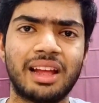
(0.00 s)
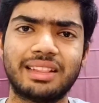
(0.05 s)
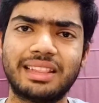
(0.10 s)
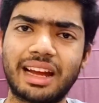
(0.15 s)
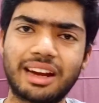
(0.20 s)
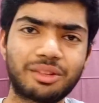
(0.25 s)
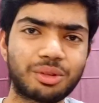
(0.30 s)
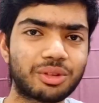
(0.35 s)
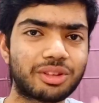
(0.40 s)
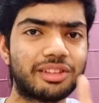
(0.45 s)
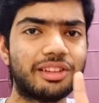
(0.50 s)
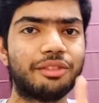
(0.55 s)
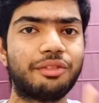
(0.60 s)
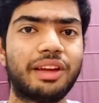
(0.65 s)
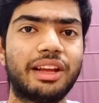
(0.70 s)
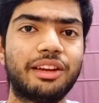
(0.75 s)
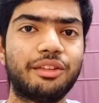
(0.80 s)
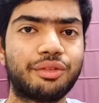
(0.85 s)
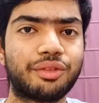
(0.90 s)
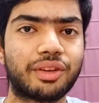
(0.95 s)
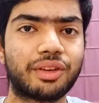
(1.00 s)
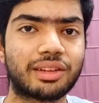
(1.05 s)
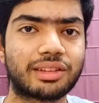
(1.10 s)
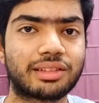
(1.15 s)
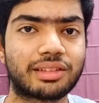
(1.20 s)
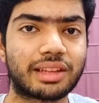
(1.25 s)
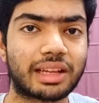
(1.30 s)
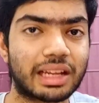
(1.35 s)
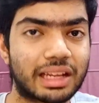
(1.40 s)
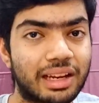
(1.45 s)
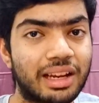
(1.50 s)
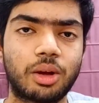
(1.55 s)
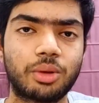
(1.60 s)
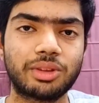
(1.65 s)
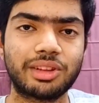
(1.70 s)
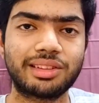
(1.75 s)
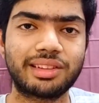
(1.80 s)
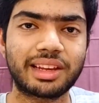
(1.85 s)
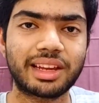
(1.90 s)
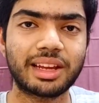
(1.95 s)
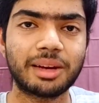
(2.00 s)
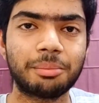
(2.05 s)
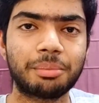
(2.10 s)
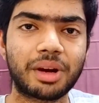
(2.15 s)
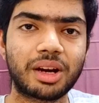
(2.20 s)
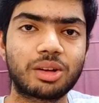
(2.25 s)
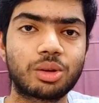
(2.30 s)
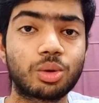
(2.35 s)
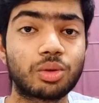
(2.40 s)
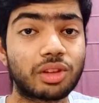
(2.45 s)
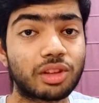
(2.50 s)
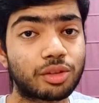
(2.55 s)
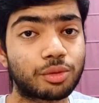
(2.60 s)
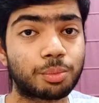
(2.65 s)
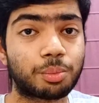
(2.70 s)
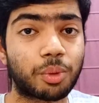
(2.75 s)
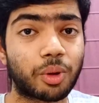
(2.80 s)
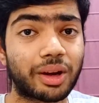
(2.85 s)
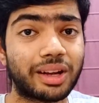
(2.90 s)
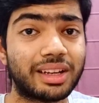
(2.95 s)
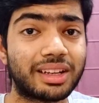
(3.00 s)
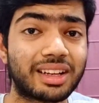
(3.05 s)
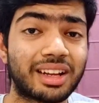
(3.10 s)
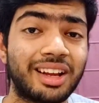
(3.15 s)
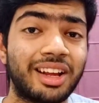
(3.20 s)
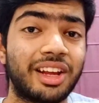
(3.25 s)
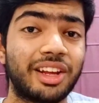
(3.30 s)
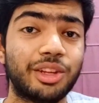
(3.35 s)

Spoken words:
That was the very first thing. Now the second part to this point,